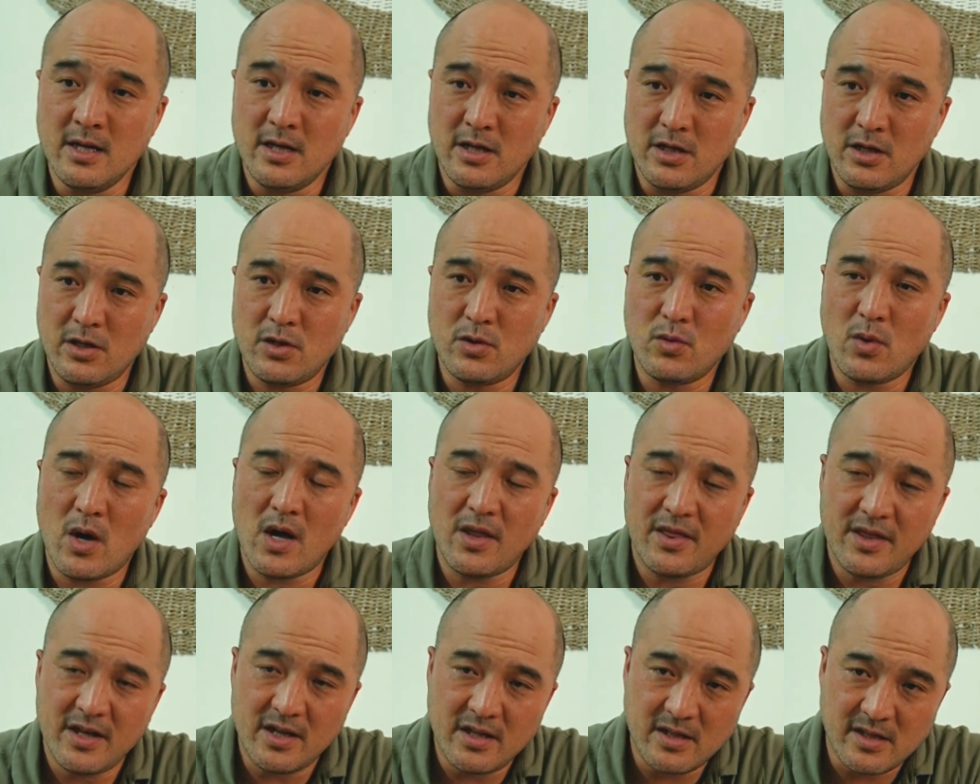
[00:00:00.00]
You
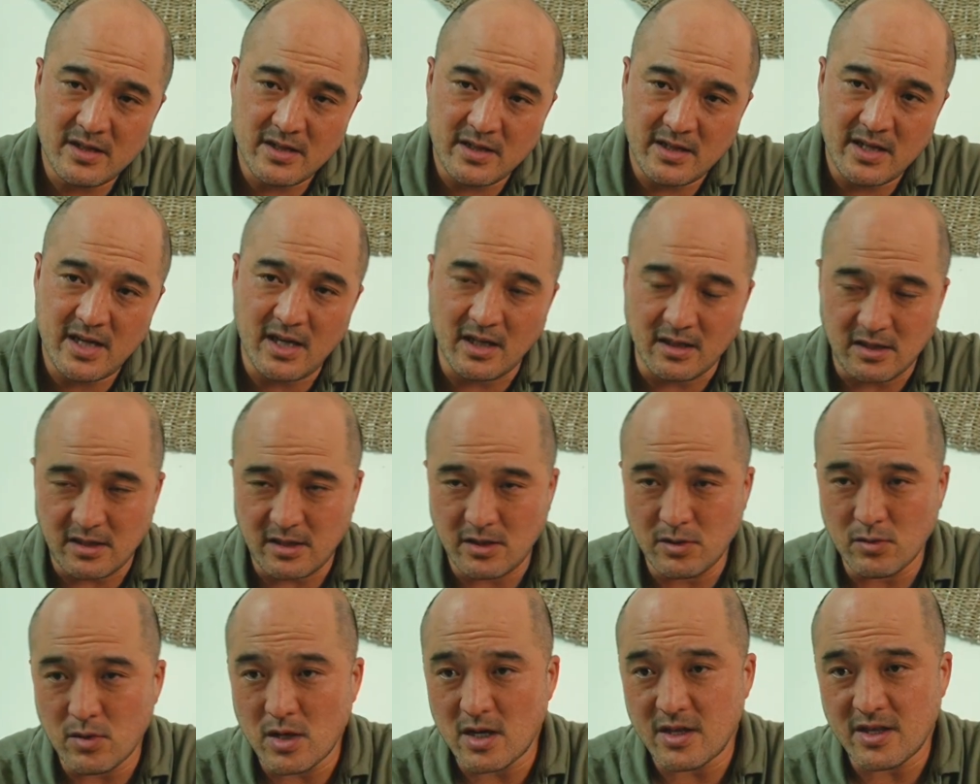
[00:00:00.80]
want this? Yes.
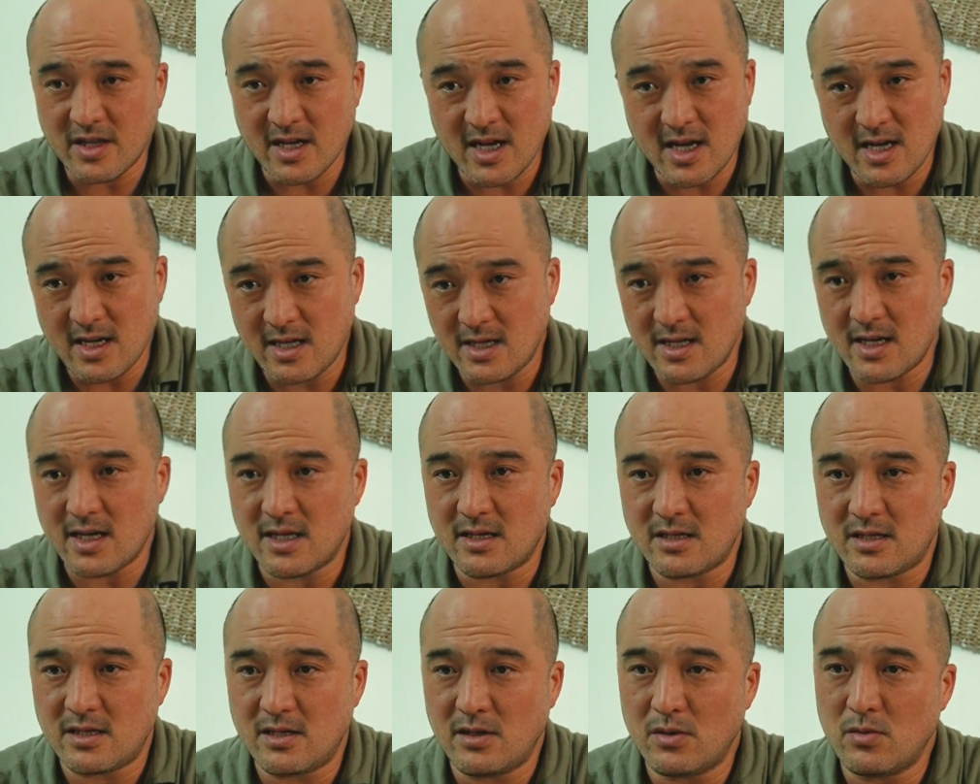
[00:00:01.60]
You want that?
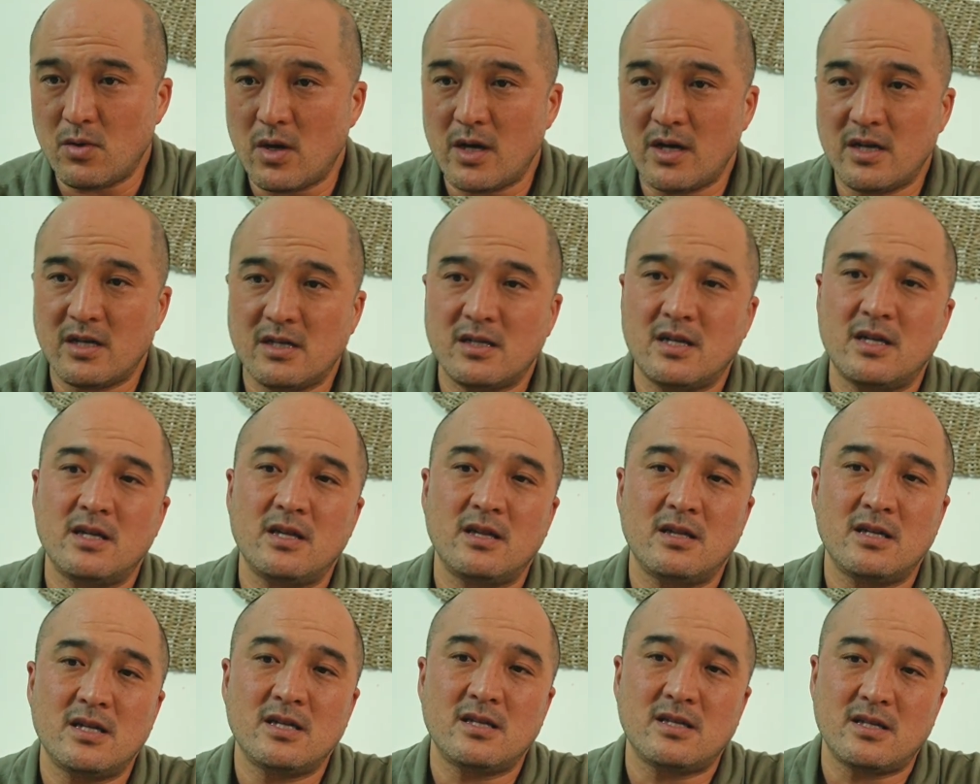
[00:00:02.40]
Yes. You want it done
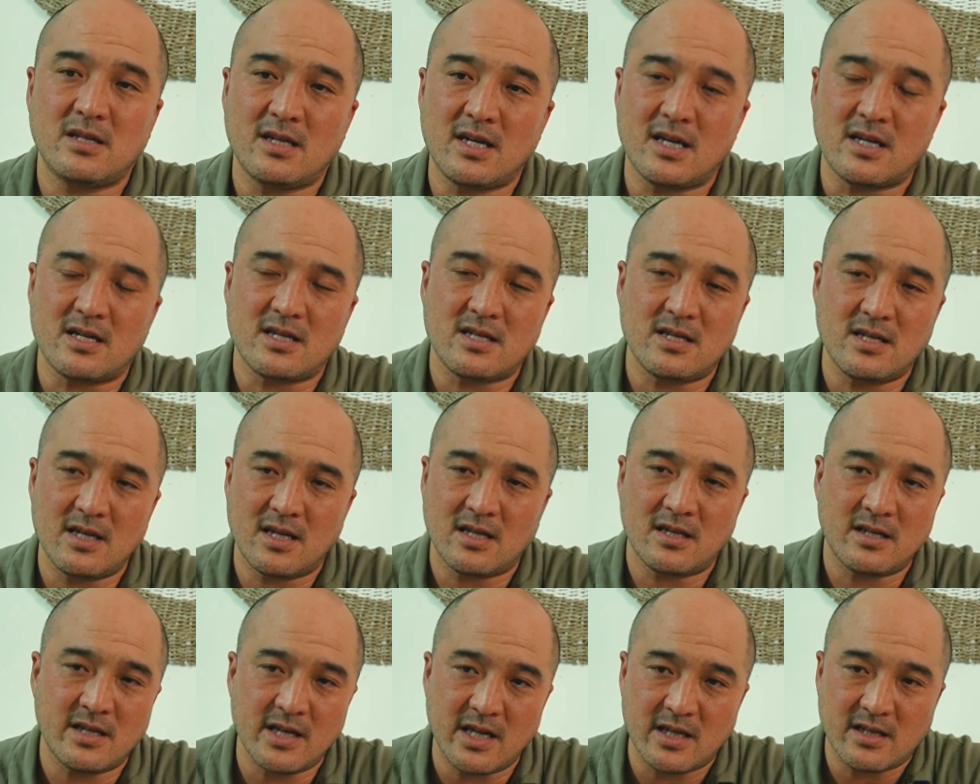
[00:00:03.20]
in this? Yes.
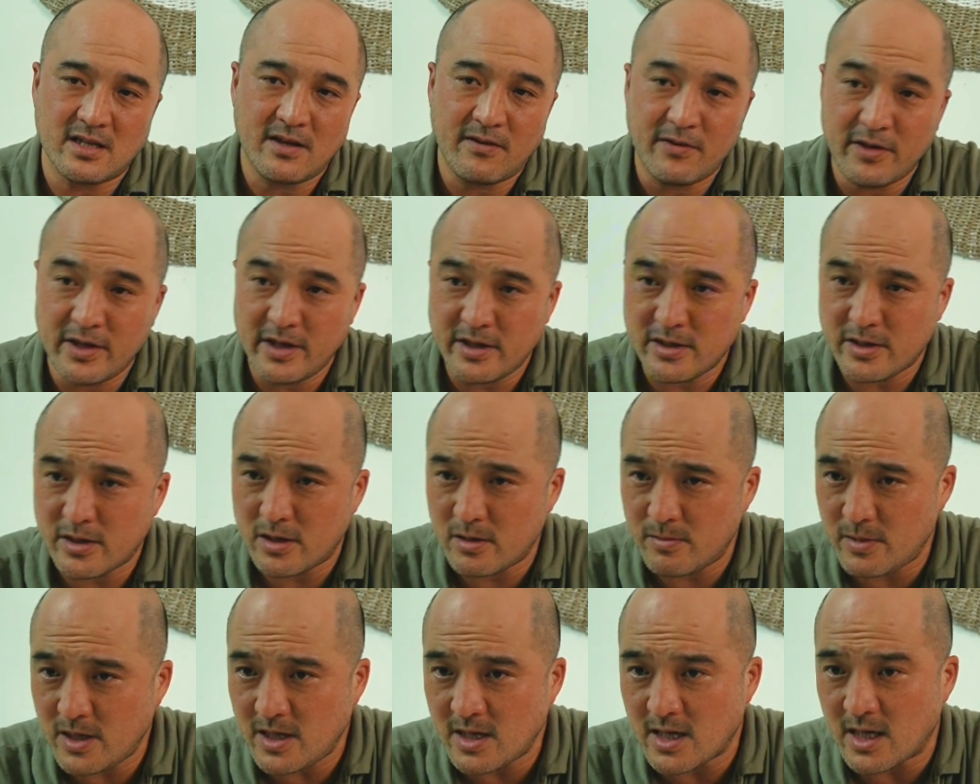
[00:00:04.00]
Yes. Yes. Everything's going
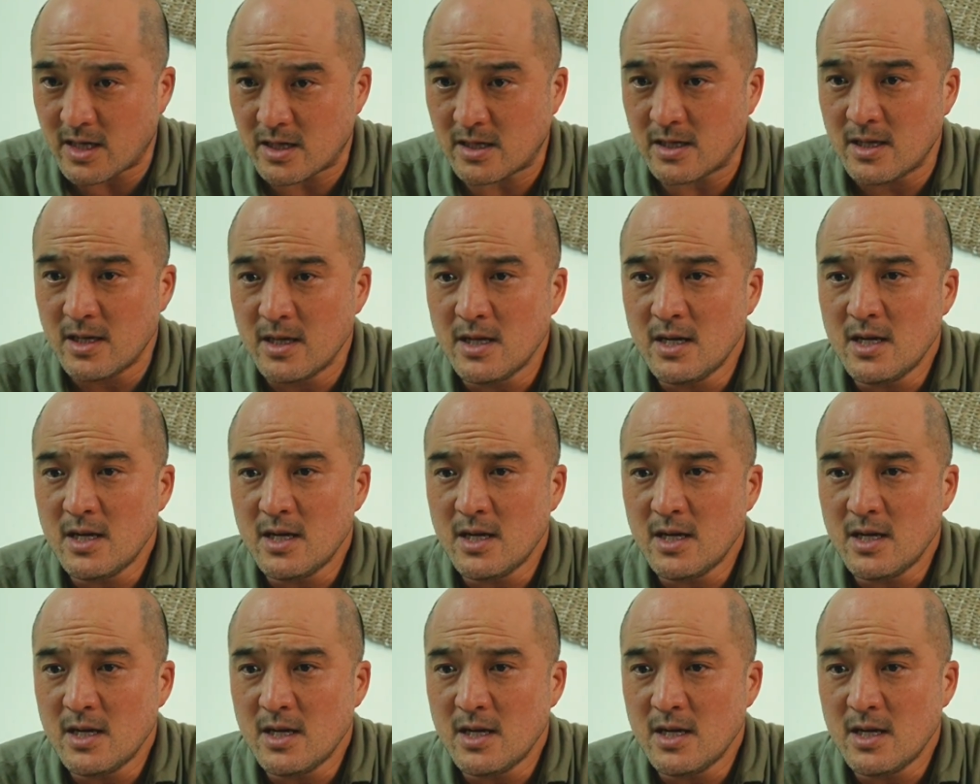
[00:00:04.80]
to be yes.